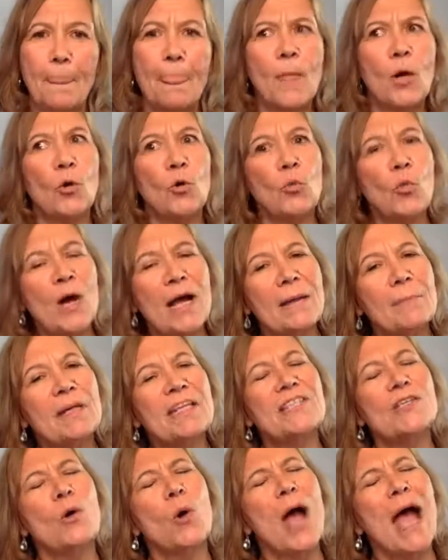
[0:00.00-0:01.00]
Or why am I
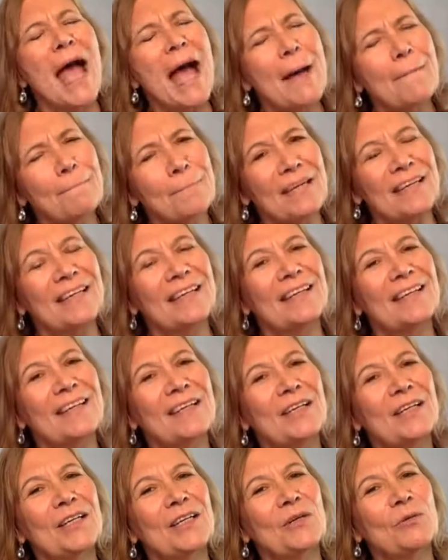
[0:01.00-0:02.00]
so happy
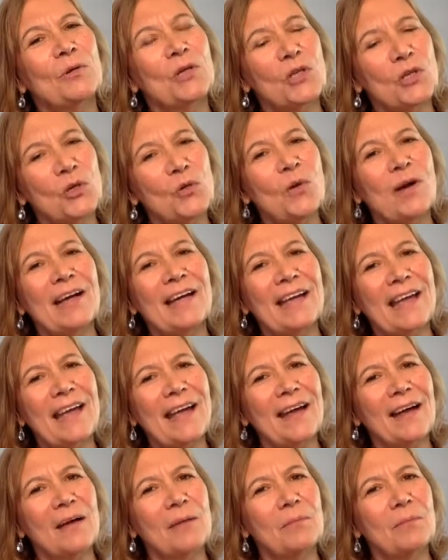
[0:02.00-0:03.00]
with who I
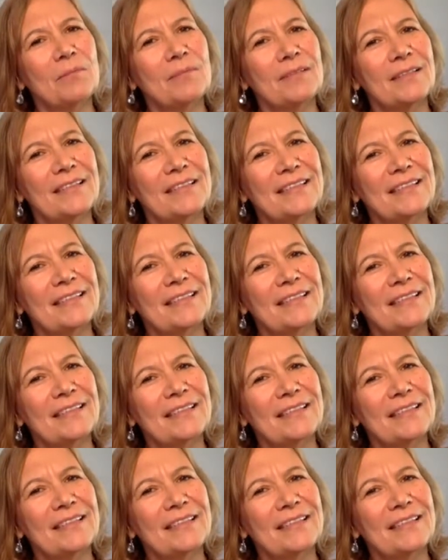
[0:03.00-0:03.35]
am?